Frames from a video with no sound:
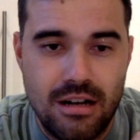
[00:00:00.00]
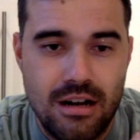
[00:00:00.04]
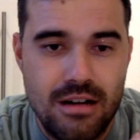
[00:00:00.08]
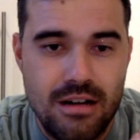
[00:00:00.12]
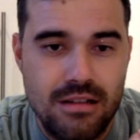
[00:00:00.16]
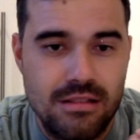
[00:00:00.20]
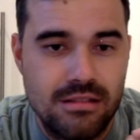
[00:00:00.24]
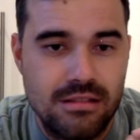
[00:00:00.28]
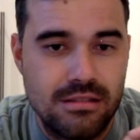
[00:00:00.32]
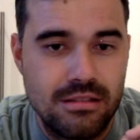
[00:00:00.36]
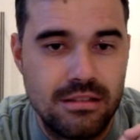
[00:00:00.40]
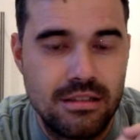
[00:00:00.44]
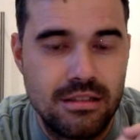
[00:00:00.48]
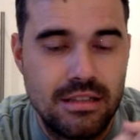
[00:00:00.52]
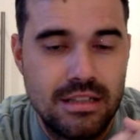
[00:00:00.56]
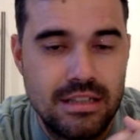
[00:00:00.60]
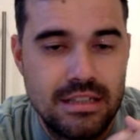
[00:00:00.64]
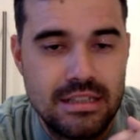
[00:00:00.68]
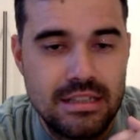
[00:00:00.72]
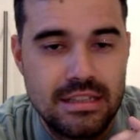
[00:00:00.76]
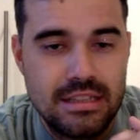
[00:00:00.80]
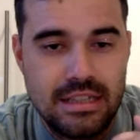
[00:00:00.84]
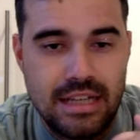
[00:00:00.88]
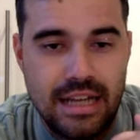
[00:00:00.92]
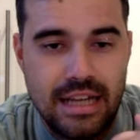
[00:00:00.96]
Arsenal,
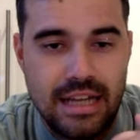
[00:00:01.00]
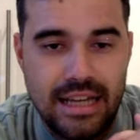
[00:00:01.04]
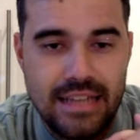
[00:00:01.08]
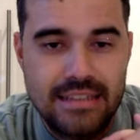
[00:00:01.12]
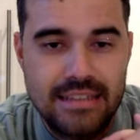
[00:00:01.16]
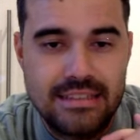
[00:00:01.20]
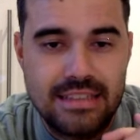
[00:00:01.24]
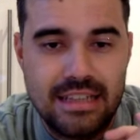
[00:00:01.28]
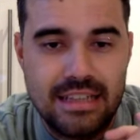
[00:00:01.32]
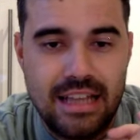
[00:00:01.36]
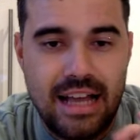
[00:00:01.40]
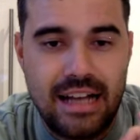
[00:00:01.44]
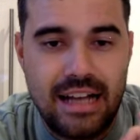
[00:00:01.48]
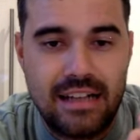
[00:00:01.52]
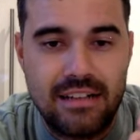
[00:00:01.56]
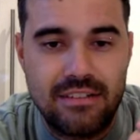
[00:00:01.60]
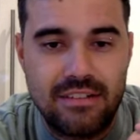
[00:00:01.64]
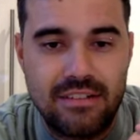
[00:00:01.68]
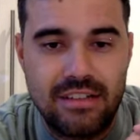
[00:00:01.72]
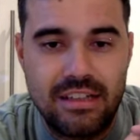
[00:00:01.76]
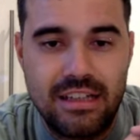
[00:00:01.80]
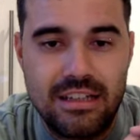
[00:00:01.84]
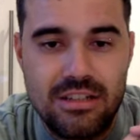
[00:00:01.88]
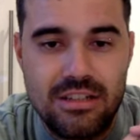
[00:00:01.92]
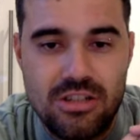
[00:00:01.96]
is the lack
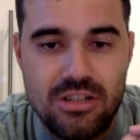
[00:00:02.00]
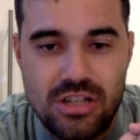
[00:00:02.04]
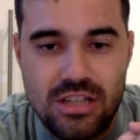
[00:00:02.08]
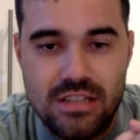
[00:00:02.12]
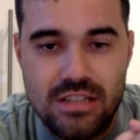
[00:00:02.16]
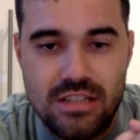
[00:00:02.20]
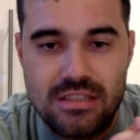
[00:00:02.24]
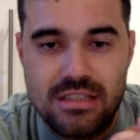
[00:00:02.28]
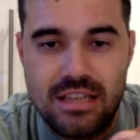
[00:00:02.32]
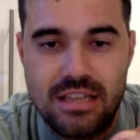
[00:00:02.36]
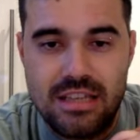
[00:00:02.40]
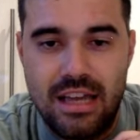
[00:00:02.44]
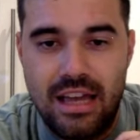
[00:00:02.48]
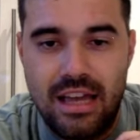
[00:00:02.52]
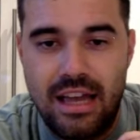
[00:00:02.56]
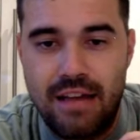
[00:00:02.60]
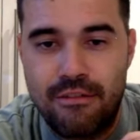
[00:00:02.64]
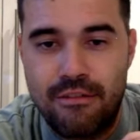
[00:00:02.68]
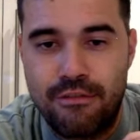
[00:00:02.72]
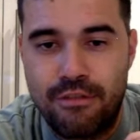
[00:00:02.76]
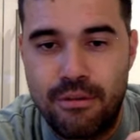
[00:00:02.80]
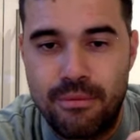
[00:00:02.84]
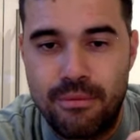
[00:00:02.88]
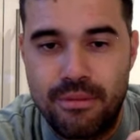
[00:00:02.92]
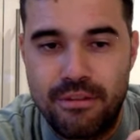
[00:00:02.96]
of clean sheets
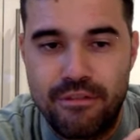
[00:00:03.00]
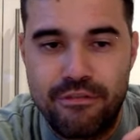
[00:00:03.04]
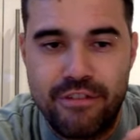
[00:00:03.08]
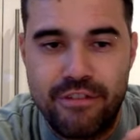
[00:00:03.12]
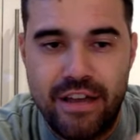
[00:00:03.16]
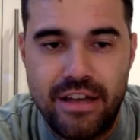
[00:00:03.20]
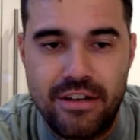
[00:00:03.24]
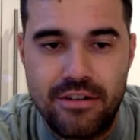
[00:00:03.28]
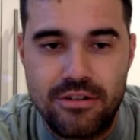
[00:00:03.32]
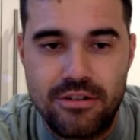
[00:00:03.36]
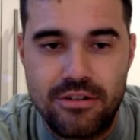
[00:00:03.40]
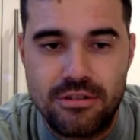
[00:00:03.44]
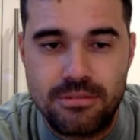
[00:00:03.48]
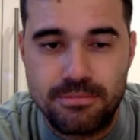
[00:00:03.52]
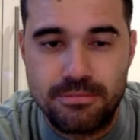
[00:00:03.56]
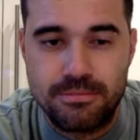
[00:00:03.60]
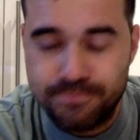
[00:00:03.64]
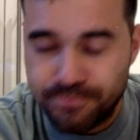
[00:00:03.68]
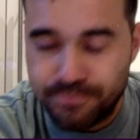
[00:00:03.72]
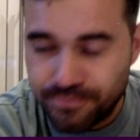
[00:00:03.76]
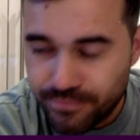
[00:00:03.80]
from defenders.